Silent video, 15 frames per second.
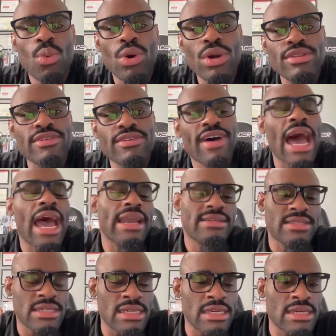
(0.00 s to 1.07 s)
world of
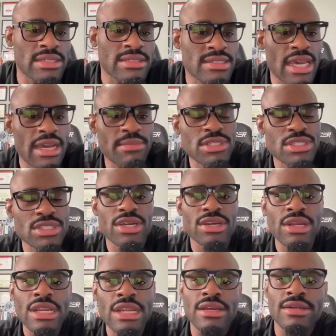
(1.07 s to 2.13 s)
IT and
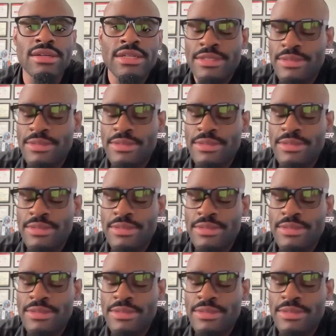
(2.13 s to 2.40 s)
cybersecurity?